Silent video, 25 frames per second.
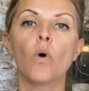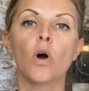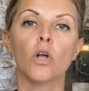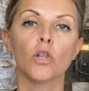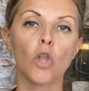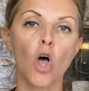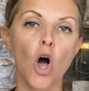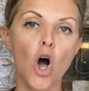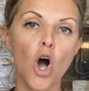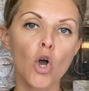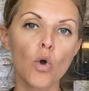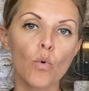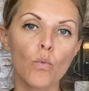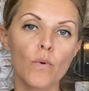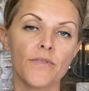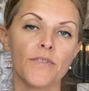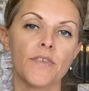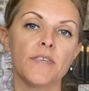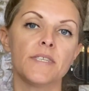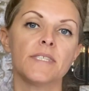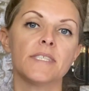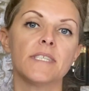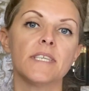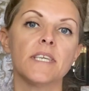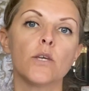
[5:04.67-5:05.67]
along with
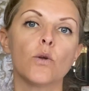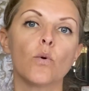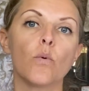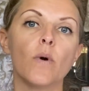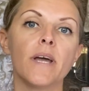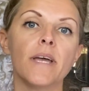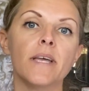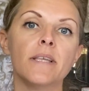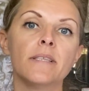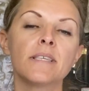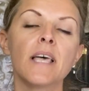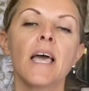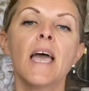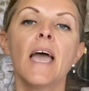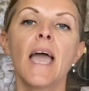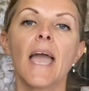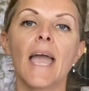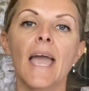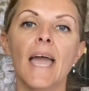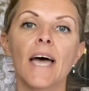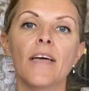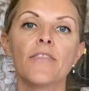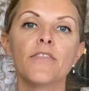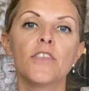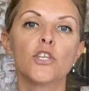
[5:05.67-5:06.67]
the sequence
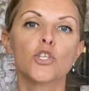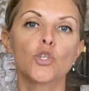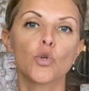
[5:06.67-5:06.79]
and the